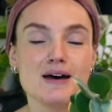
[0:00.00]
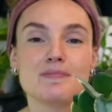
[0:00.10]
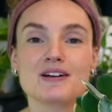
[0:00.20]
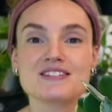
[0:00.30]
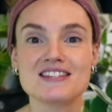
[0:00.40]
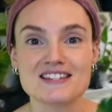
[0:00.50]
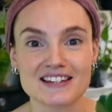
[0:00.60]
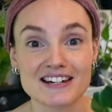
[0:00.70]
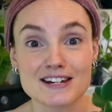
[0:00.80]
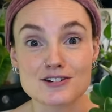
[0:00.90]
because this
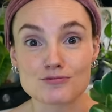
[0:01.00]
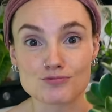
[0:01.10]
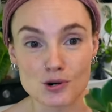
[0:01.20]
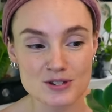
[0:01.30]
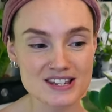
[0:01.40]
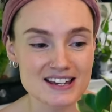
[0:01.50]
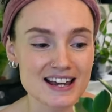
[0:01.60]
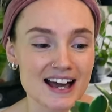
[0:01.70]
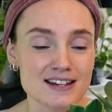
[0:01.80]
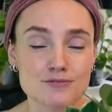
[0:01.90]
can lead to rotting,
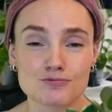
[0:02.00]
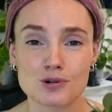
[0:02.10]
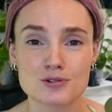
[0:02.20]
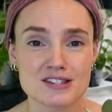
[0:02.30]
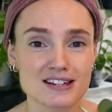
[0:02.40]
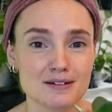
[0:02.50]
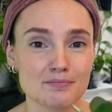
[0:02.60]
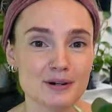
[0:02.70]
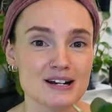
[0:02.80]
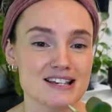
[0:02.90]
and rotting can
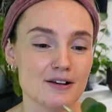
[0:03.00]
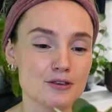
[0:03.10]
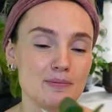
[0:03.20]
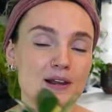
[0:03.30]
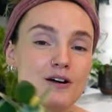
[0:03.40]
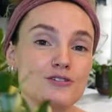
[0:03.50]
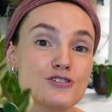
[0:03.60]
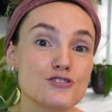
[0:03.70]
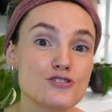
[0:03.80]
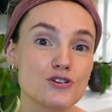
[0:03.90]
bring down the plant
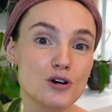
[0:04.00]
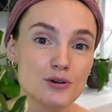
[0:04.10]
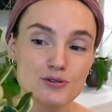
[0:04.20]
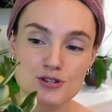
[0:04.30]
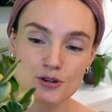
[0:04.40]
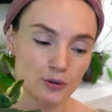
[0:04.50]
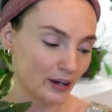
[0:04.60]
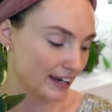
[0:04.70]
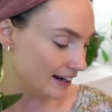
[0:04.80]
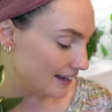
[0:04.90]
so
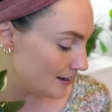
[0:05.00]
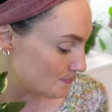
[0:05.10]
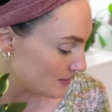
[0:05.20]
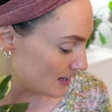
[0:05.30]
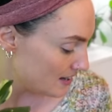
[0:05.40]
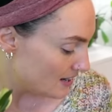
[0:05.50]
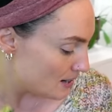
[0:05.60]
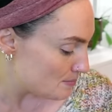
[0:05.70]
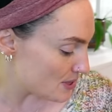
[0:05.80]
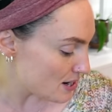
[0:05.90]
quickly.
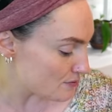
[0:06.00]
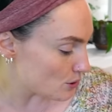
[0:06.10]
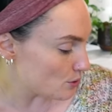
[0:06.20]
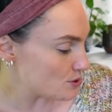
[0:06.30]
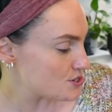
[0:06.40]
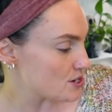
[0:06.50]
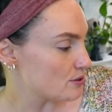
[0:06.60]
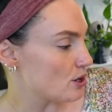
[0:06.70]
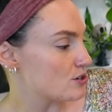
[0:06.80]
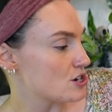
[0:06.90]
But then I've also
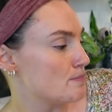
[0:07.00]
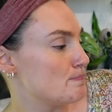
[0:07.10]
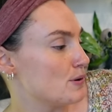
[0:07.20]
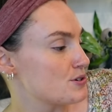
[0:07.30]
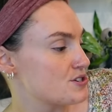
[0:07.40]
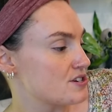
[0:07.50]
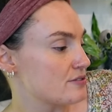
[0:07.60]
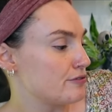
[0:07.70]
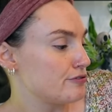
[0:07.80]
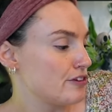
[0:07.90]
got a
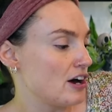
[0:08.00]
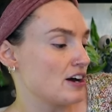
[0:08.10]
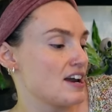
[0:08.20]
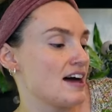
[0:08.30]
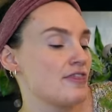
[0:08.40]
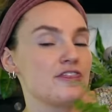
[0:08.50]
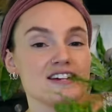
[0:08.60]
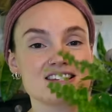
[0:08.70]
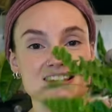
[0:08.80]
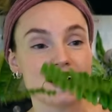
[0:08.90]
Boston fern, and
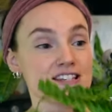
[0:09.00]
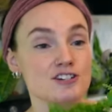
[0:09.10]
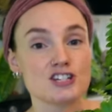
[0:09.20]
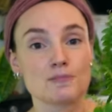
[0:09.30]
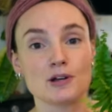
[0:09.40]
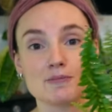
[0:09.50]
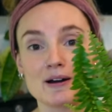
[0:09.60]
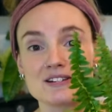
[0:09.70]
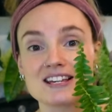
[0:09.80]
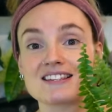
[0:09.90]
this, as I just spoke
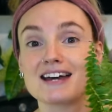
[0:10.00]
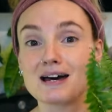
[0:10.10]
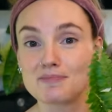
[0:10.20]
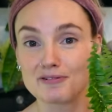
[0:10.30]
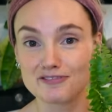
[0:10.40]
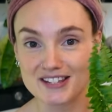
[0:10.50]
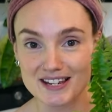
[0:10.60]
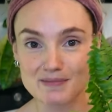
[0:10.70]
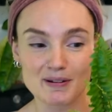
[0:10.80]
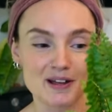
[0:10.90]
about, is an
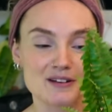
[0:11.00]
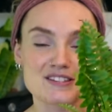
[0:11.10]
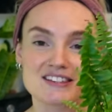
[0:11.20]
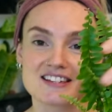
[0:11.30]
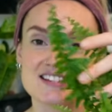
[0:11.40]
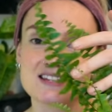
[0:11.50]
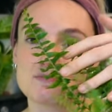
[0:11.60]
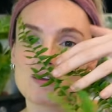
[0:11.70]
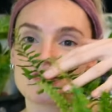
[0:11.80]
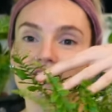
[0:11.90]
epiphytic plant. This is
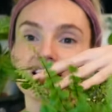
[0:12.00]
one that